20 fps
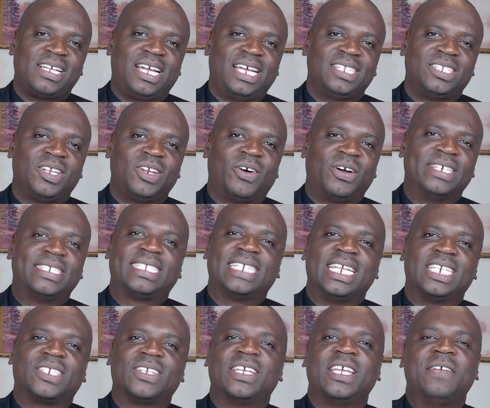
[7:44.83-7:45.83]
And the Lord
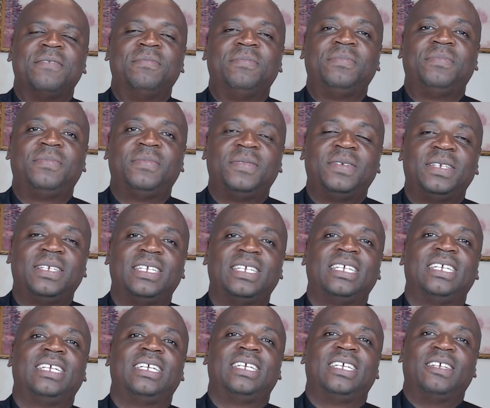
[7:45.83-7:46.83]
said to him,
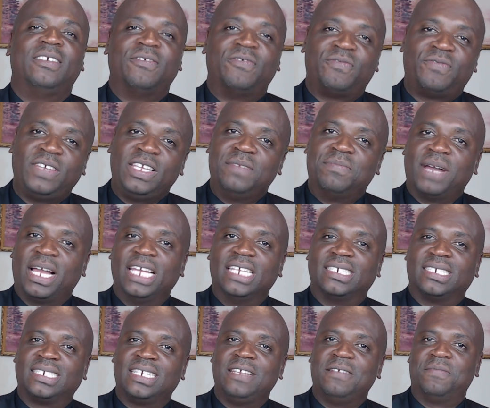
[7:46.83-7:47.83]
"Feed my
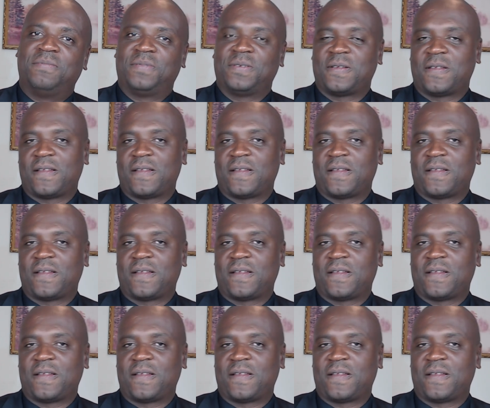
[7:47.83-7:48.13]
sheep."